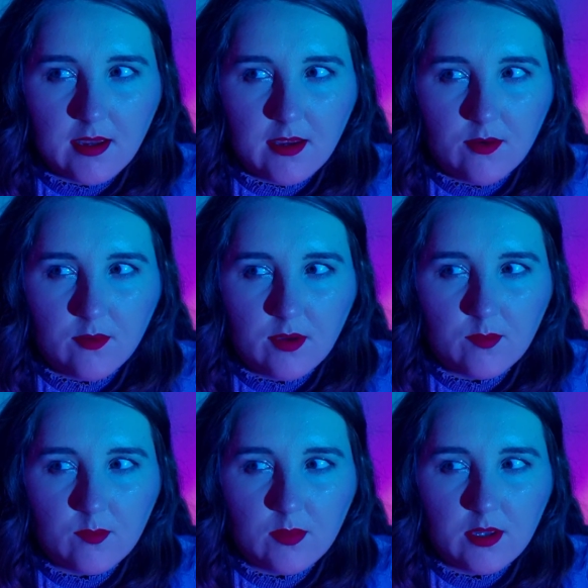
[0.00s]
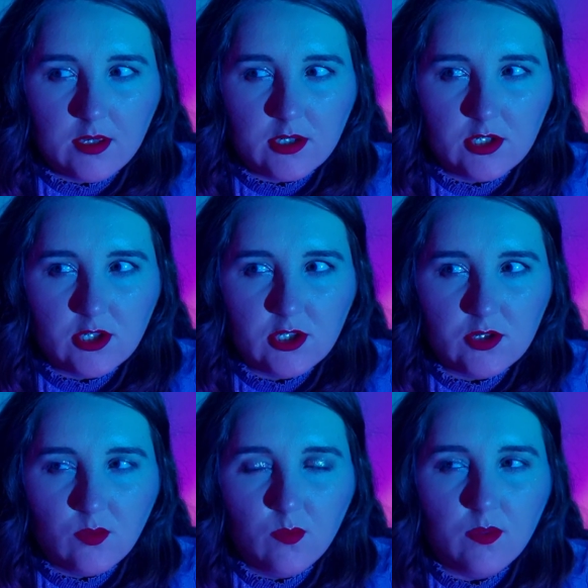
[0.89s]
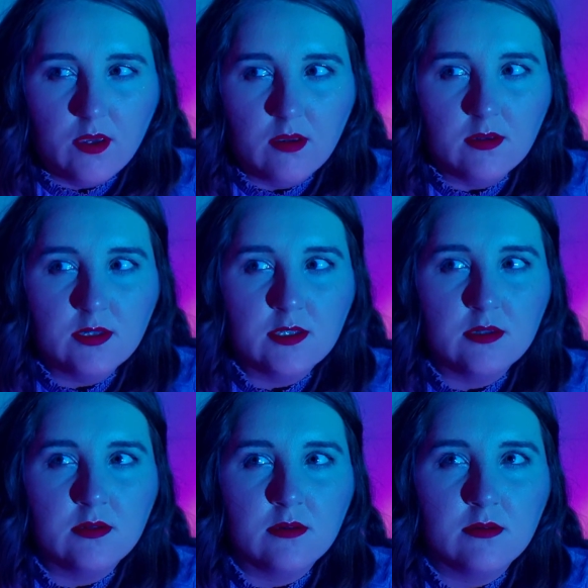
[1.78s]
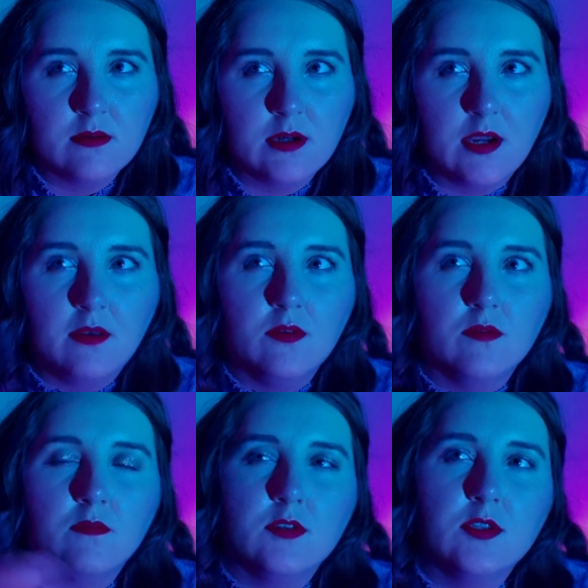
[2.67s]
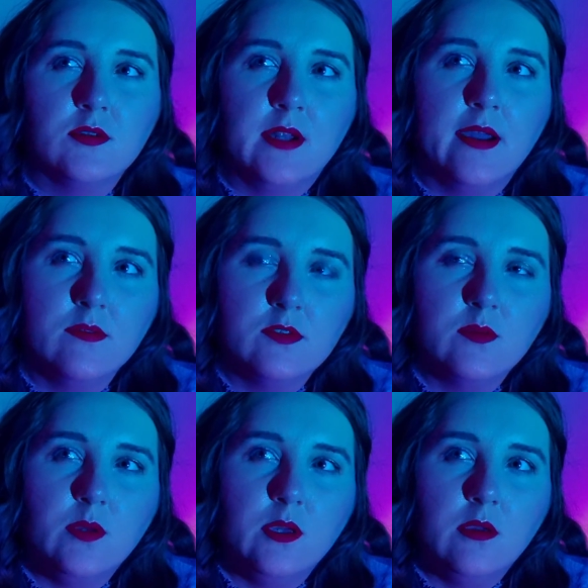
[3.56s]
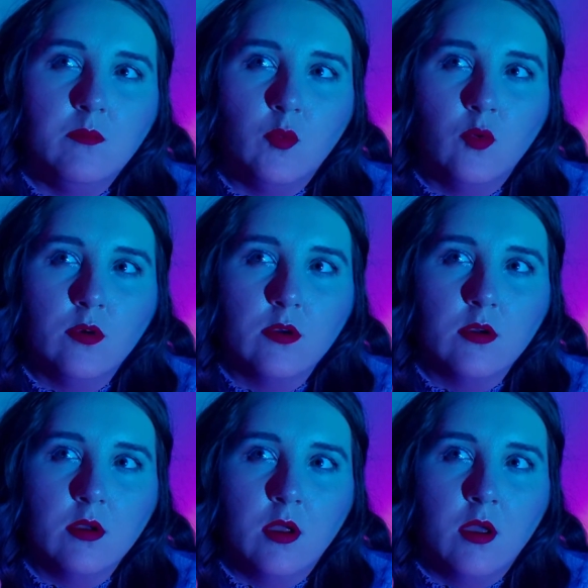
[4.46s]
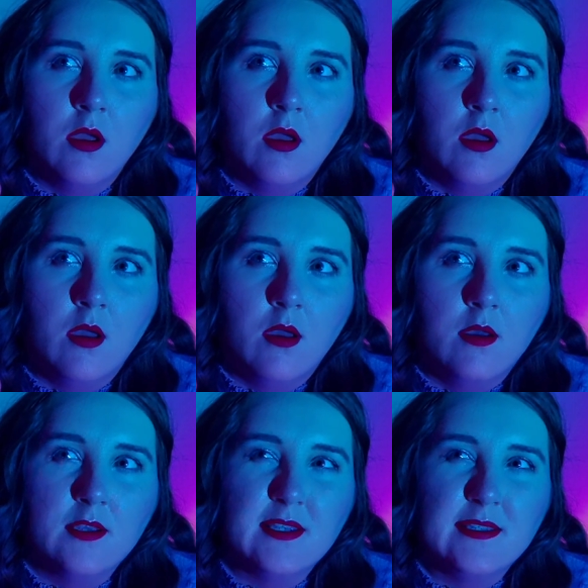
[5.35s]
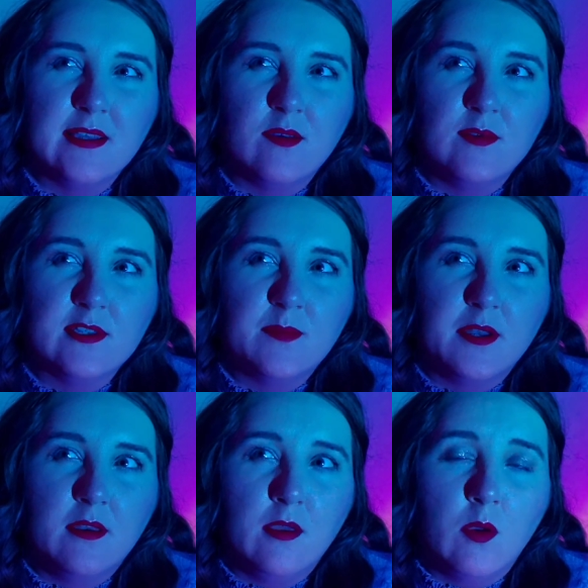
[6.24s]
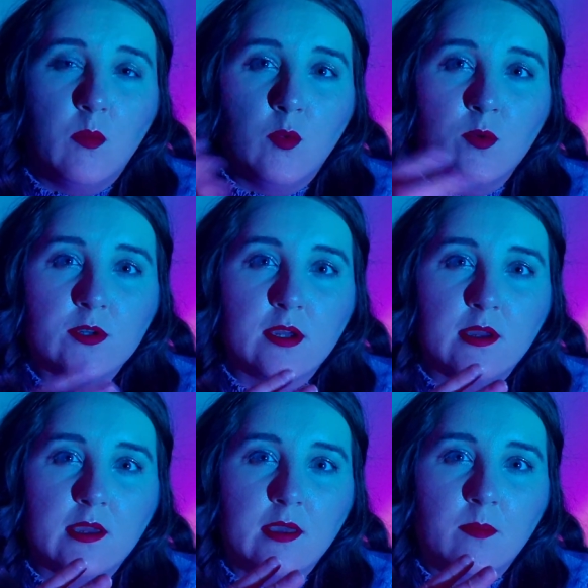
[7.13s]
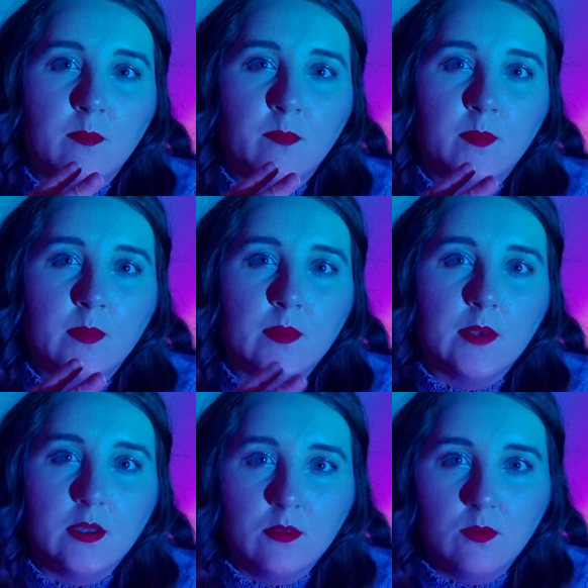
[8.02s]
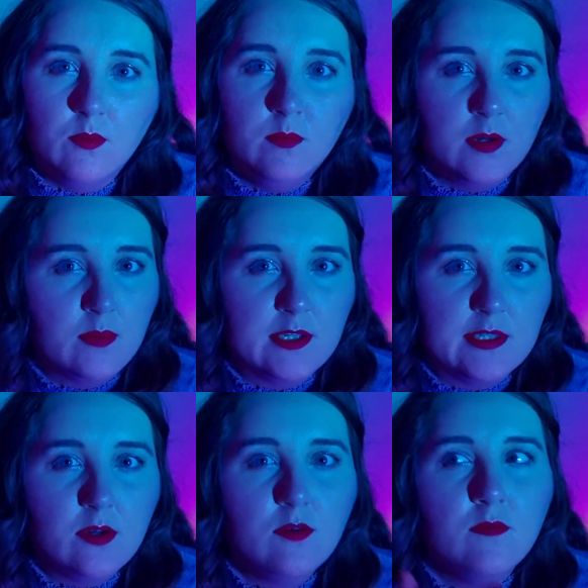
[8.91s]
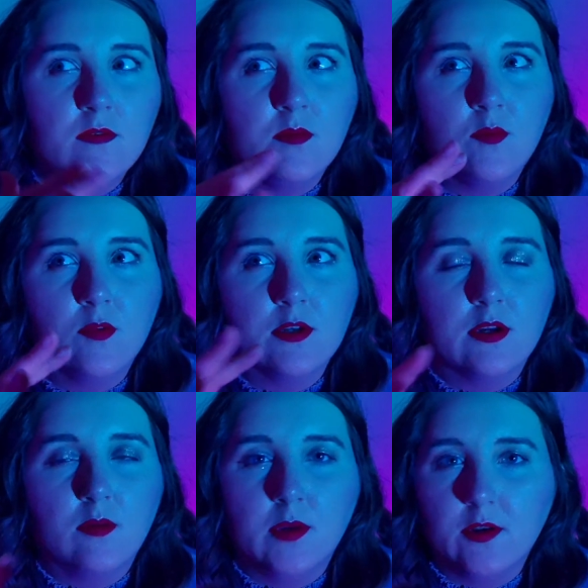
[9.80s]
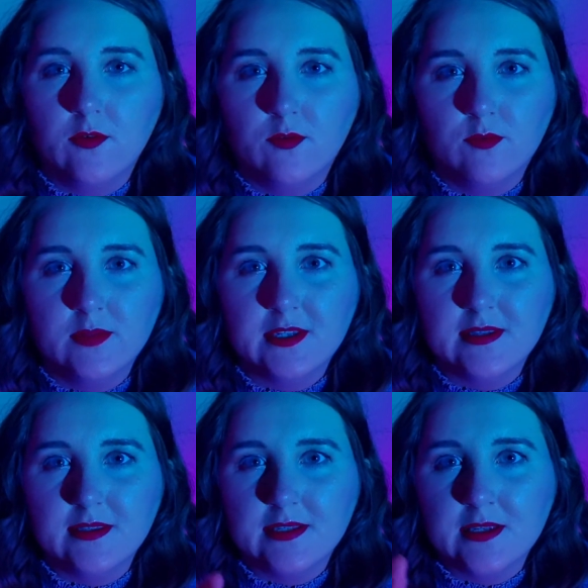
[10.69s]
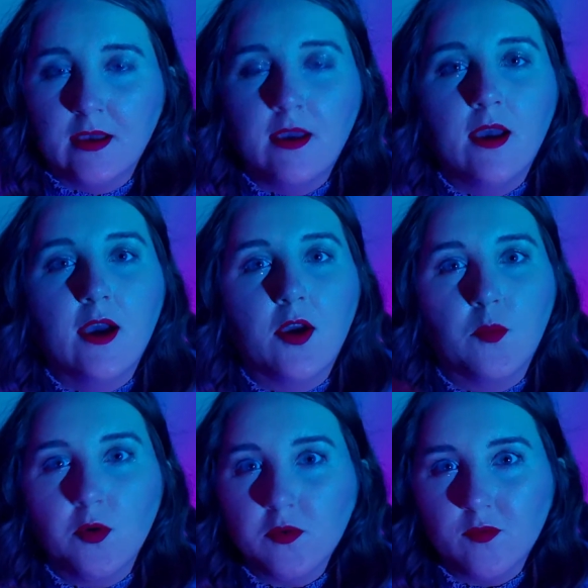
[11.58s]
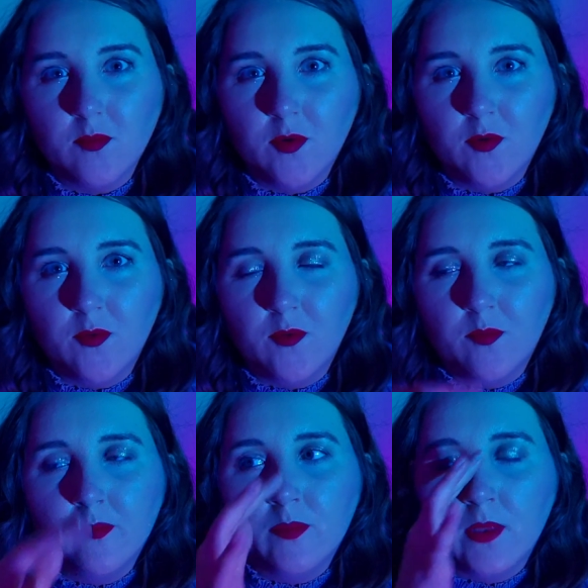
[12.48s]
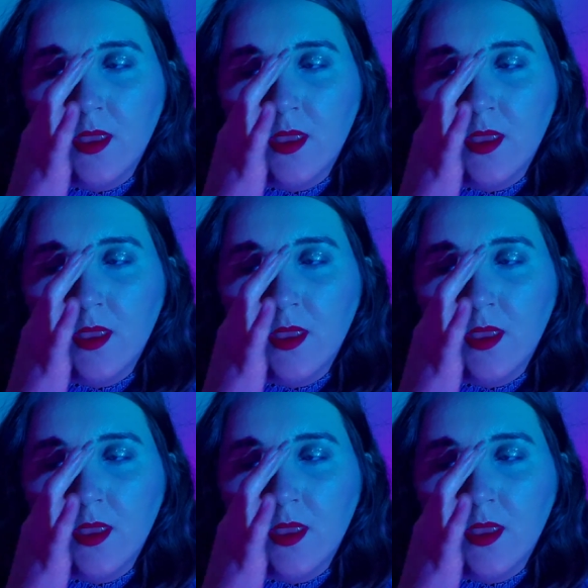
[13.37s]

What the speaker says: you know, certain things kind of stood out to me more since I was spending more time alone by myself and more time at home since I work from home.